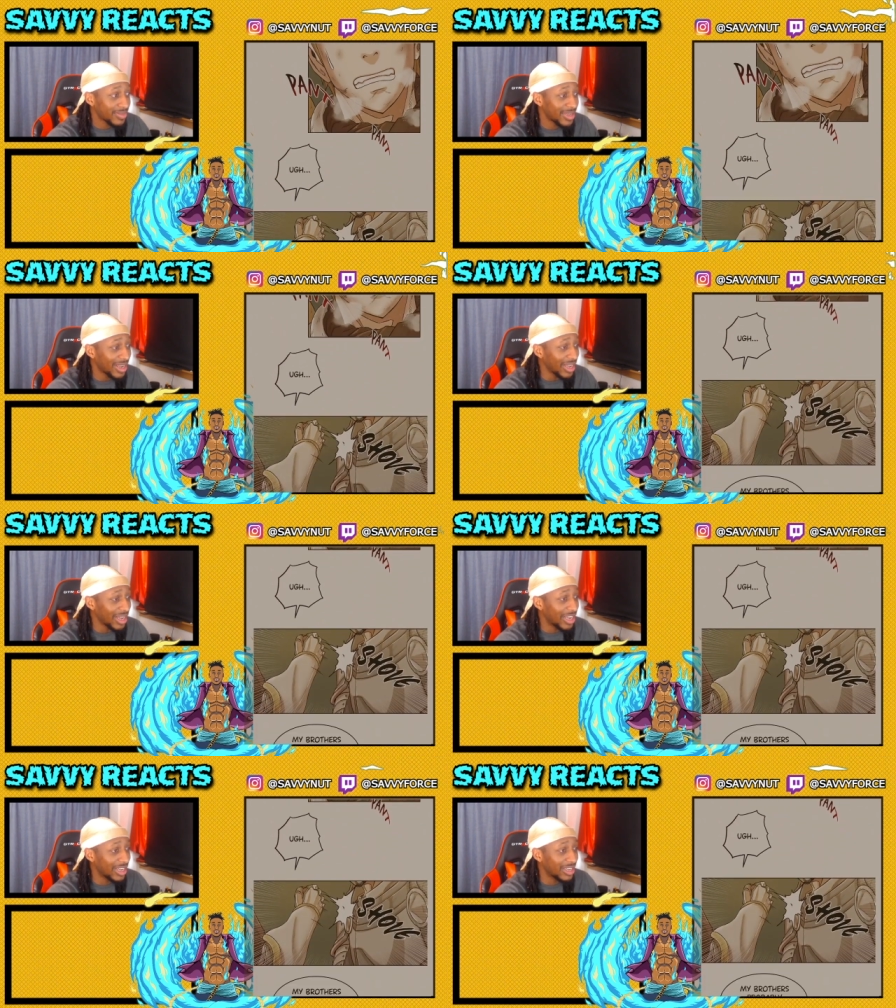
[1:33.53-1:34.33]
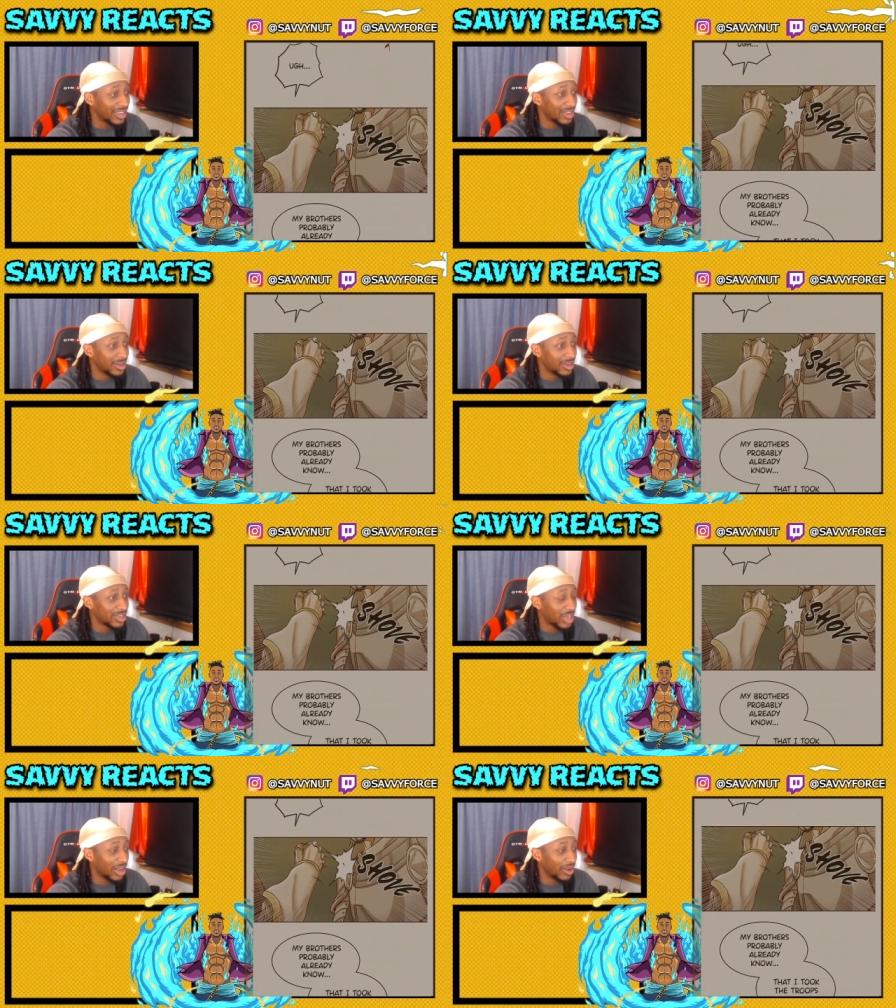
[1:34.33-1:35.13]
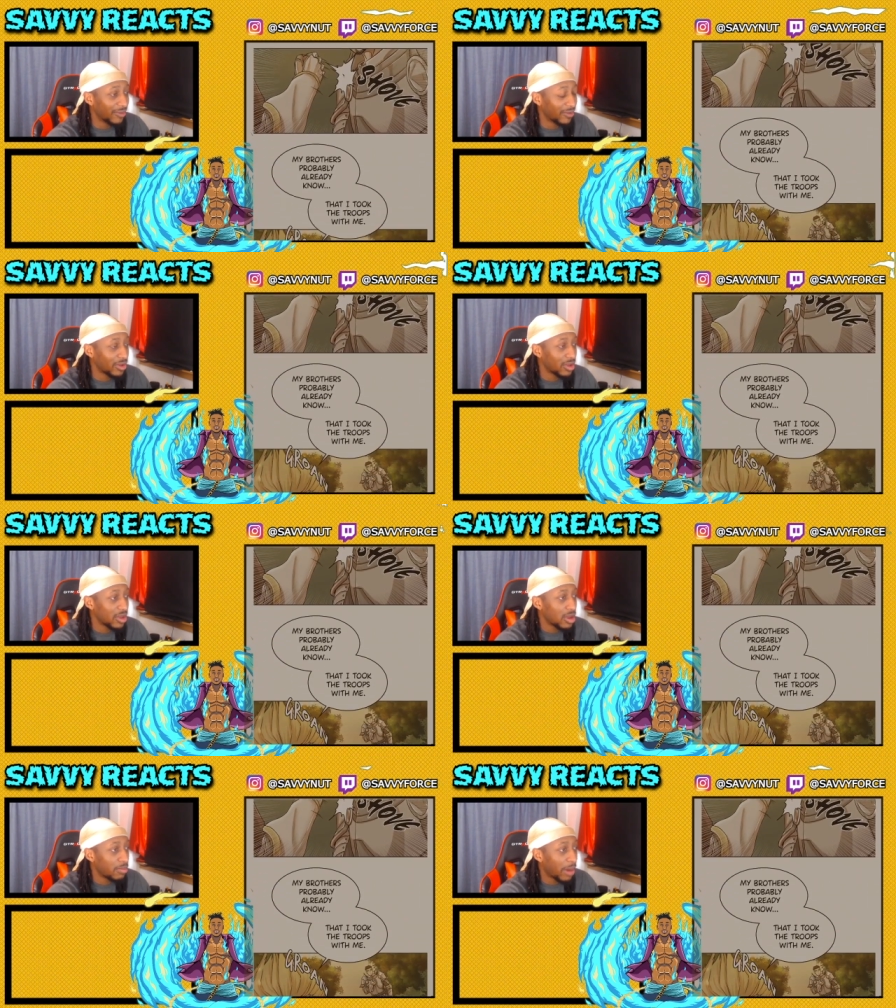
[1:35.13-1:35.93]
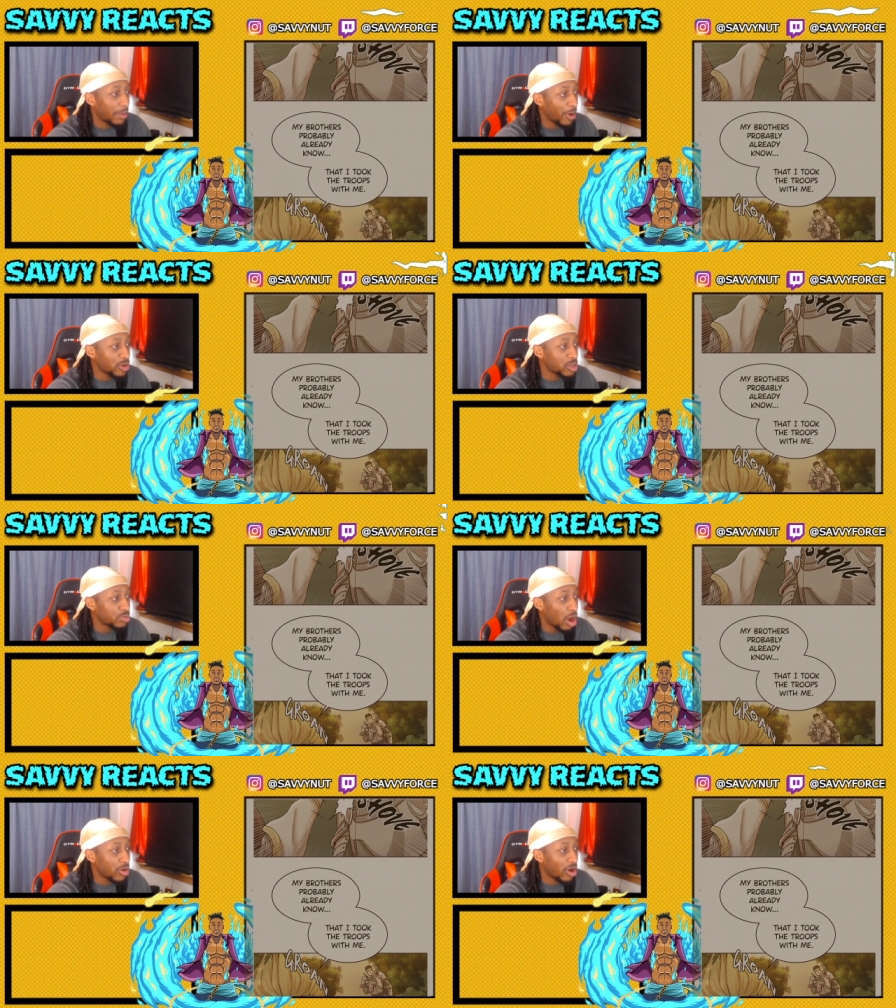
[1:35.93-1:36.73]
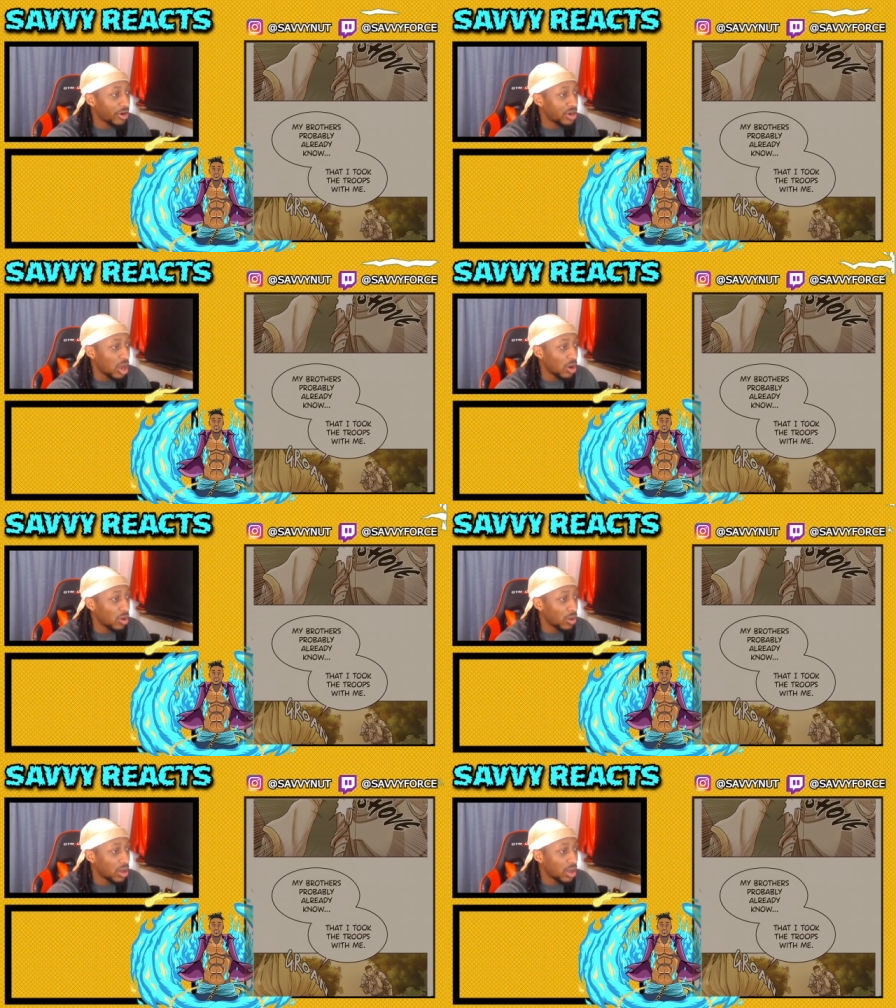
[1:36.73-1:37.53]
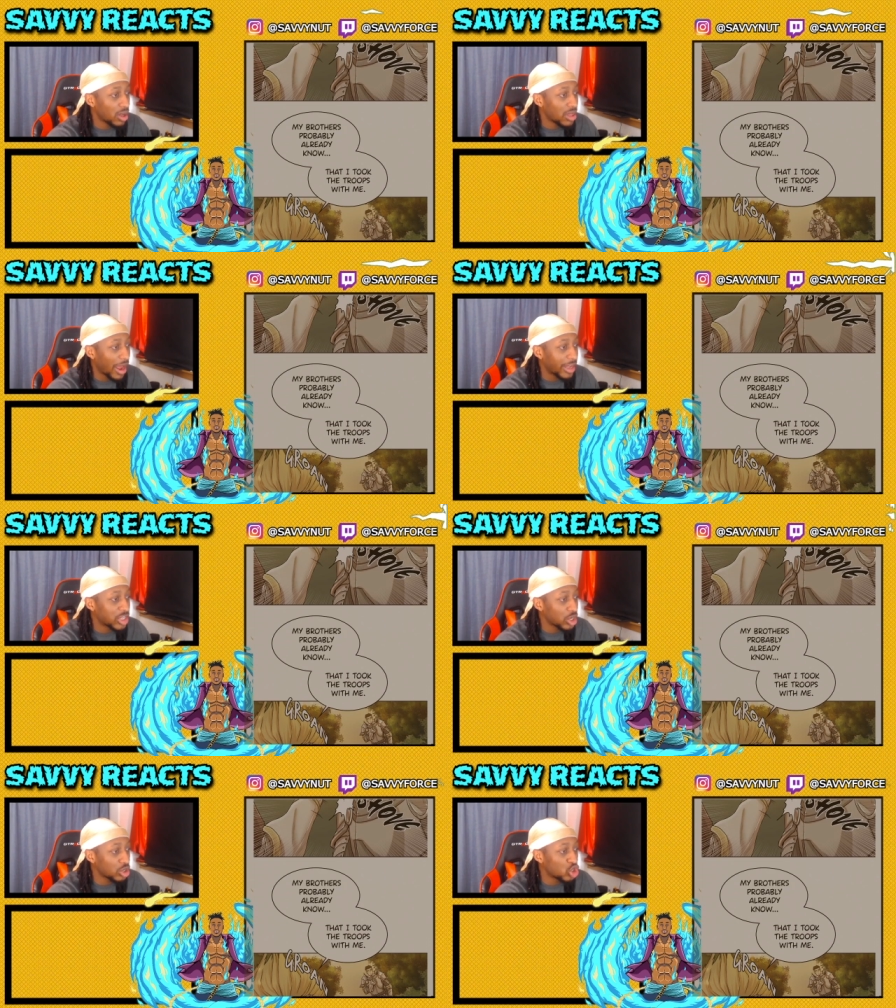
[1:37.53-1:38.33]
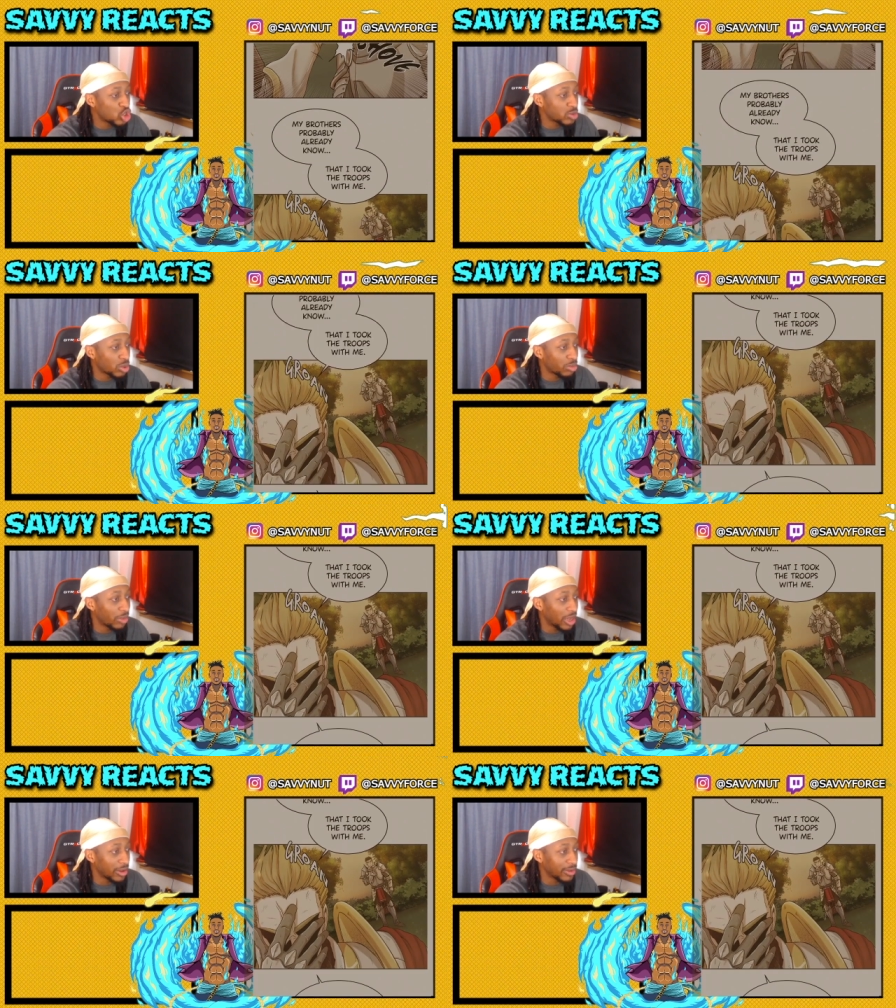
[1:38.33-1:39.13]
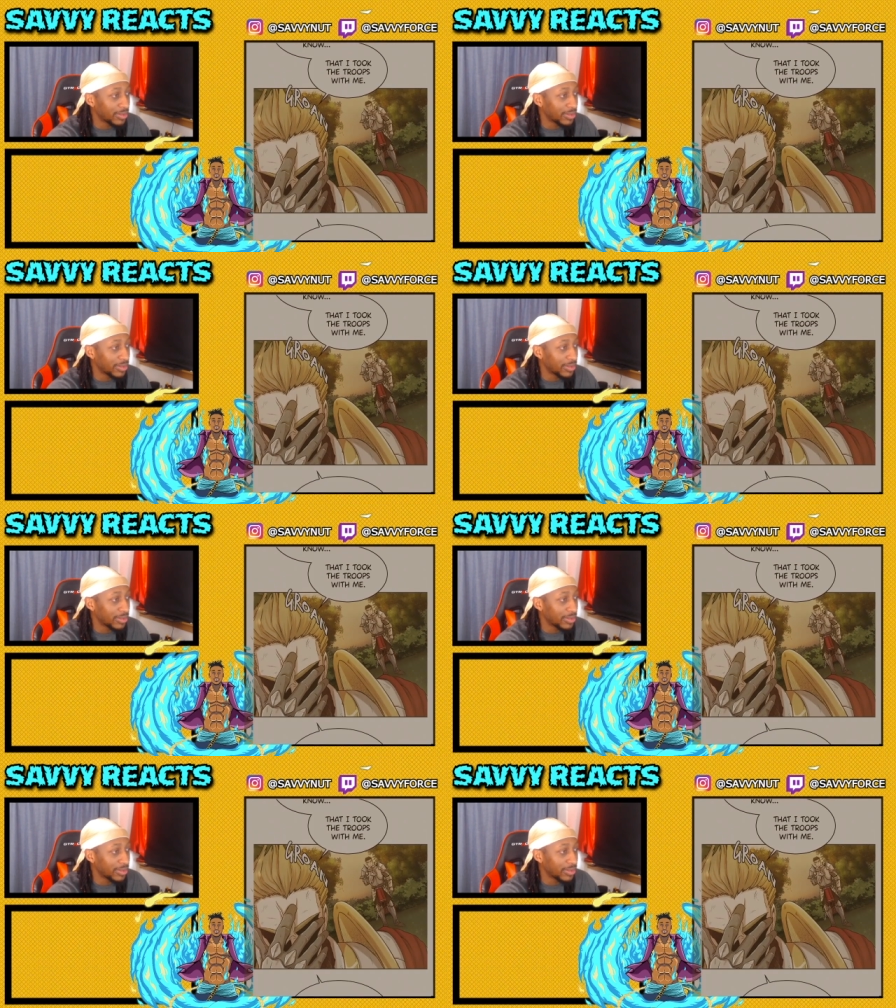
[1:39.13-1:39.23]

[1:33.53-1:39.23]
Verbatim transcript: Ugh! Shut up. My brothers probably already know that I took the troops with me.